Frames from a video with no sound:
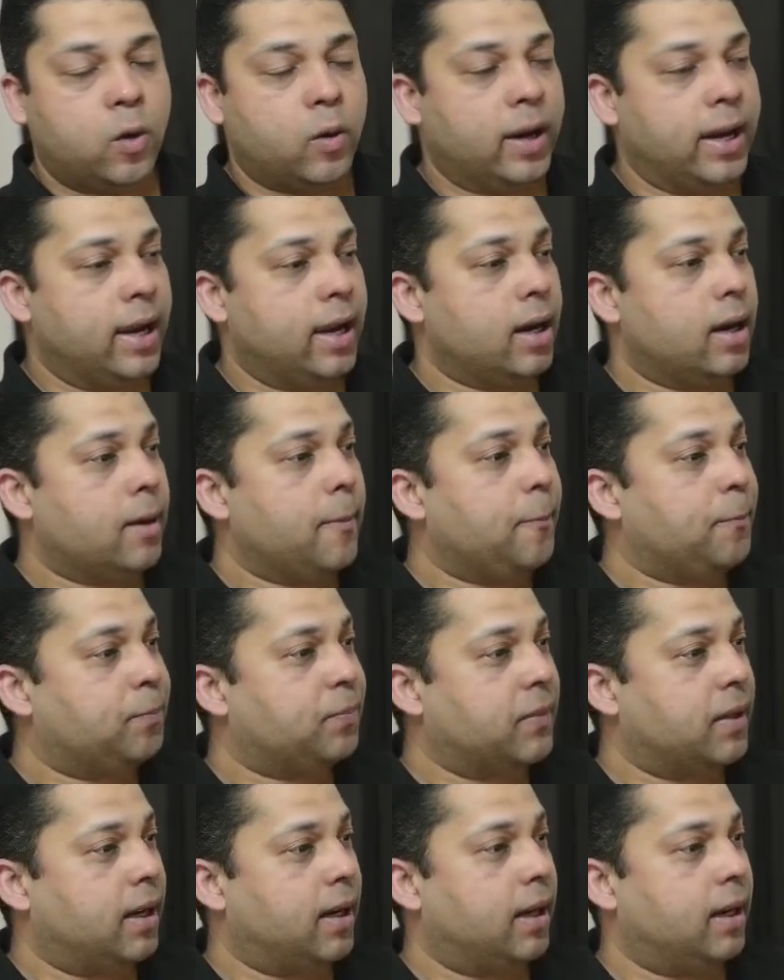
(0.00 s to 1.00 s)
over here,
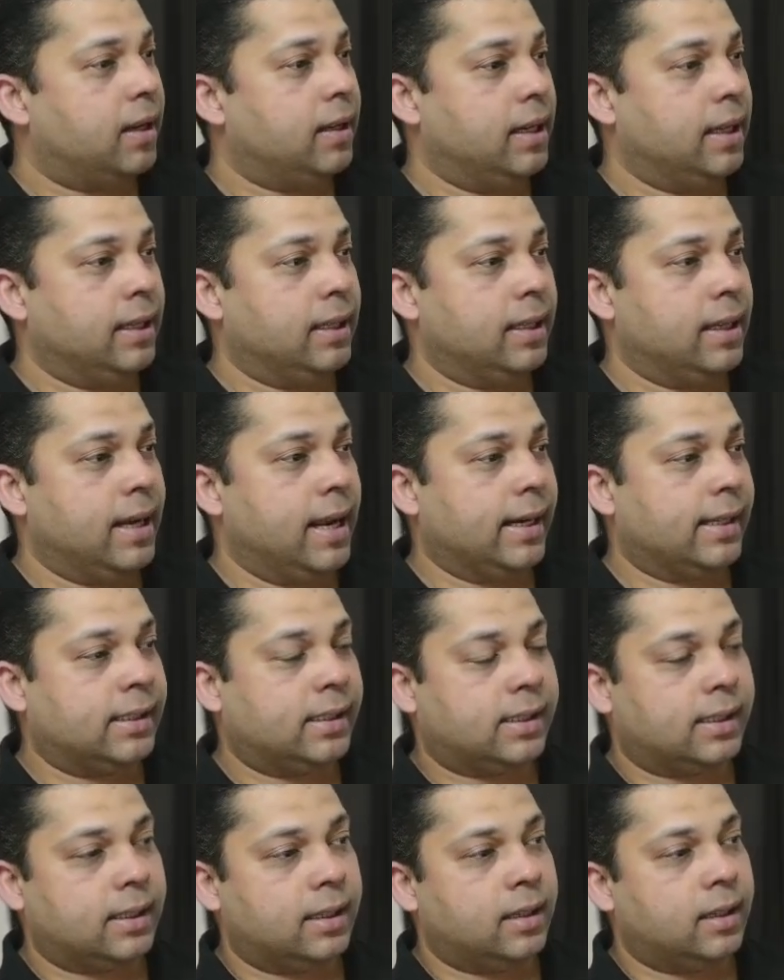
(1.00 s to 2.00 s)
and in the
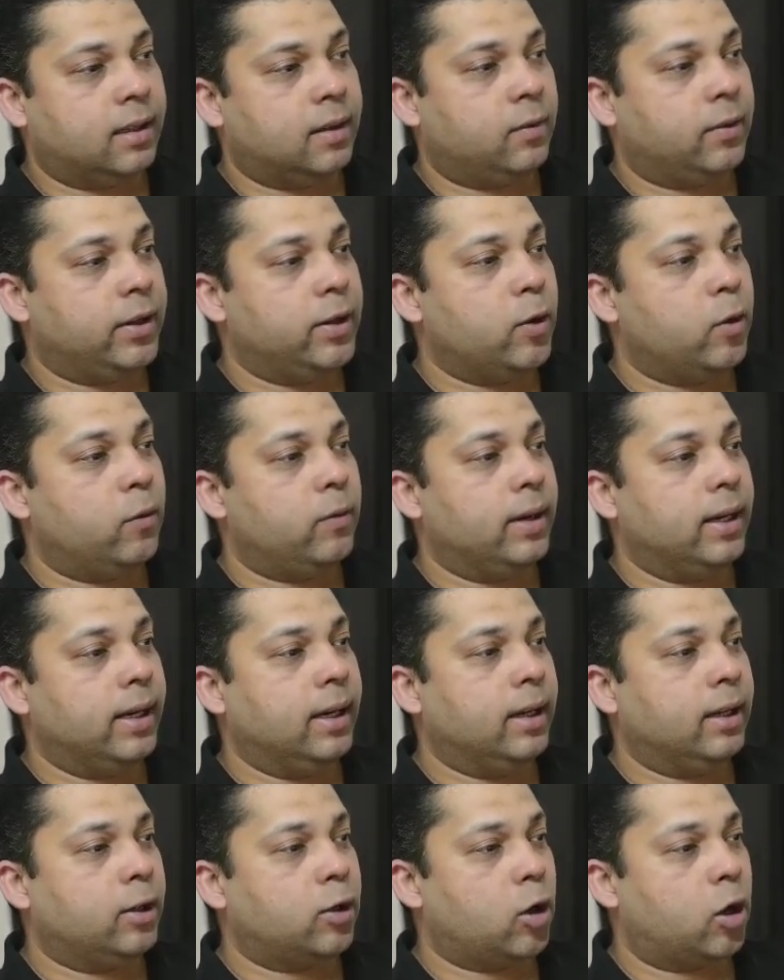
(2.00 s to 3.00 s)
next video
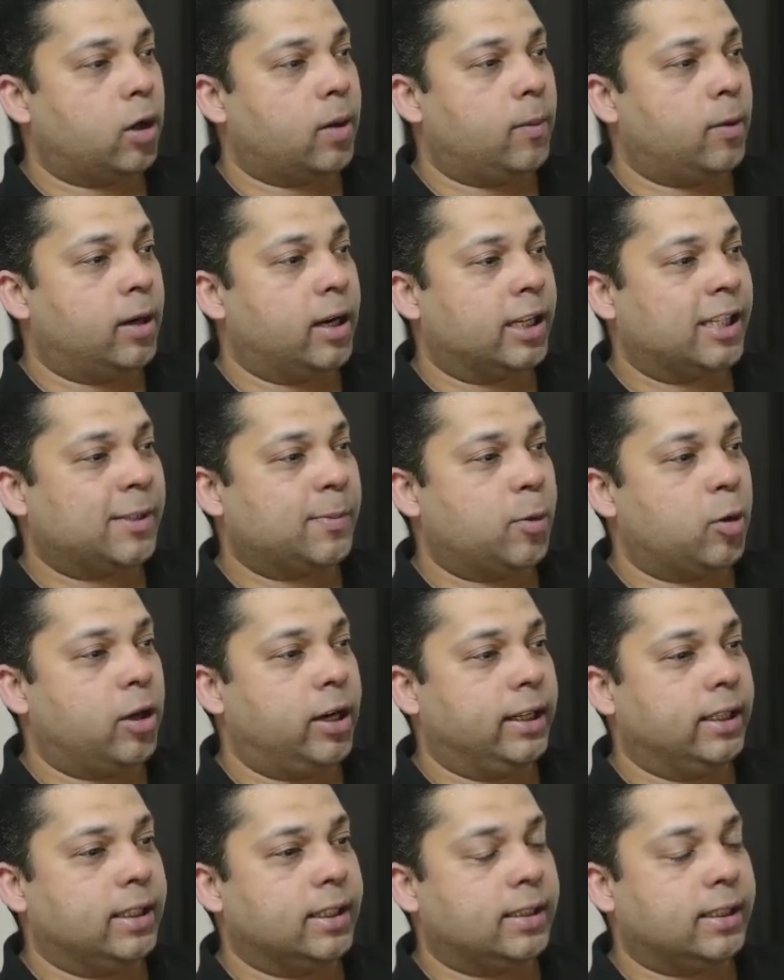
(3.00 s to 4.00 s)
we'll talk about
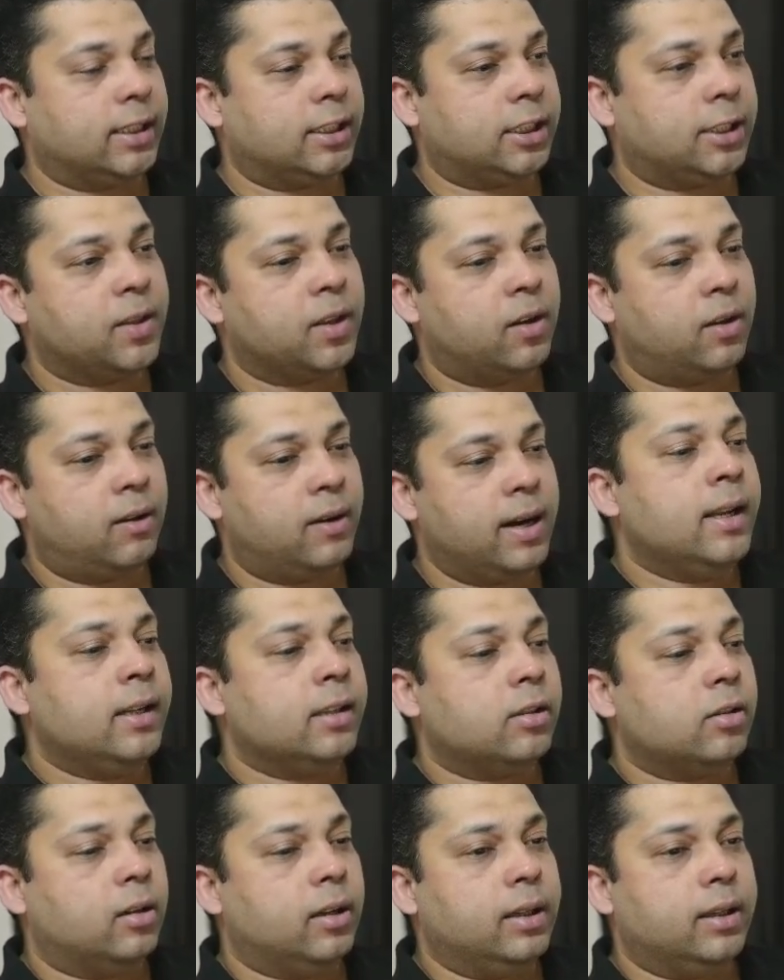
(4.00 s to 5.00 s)
exploring the system. All right,
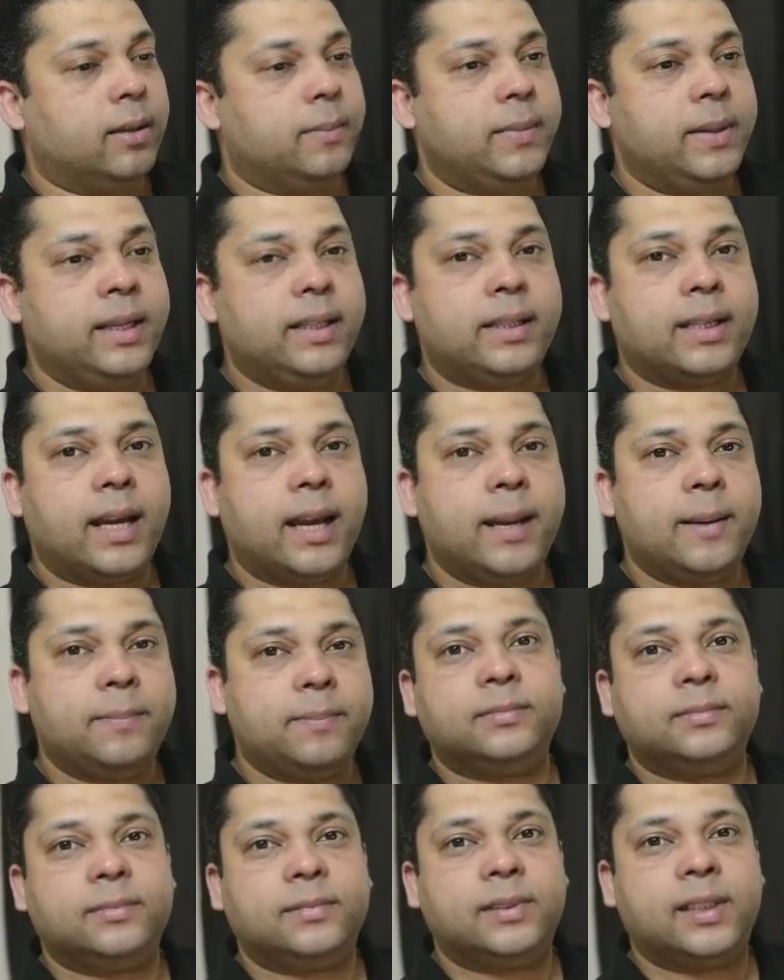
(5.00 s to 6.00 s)
so in the
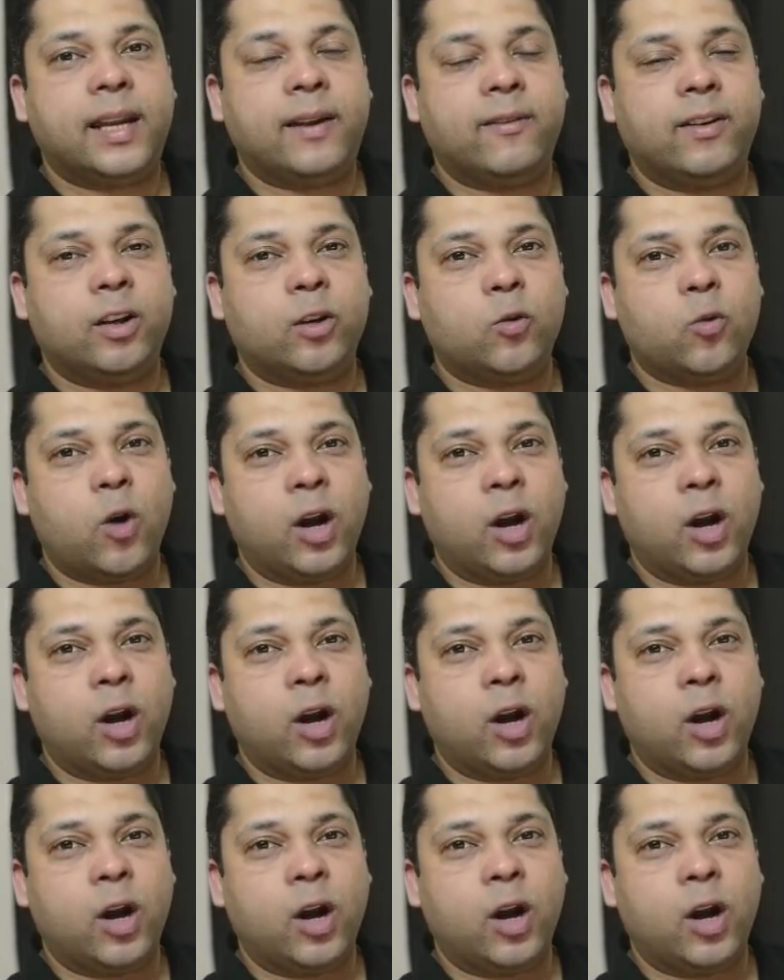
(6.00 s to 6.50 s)
meantime, have a good